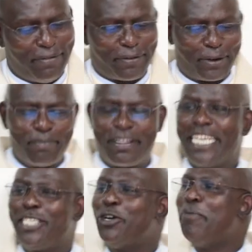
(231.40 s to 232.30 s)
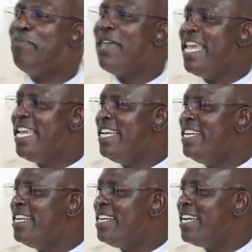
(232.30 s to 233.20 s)
from the
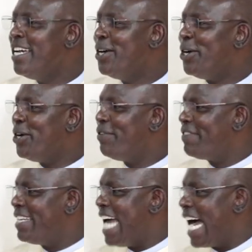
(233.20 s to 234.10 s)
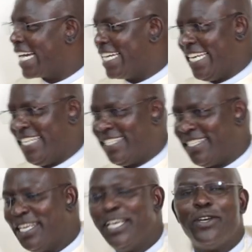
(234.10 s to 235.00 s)
domain of darkness.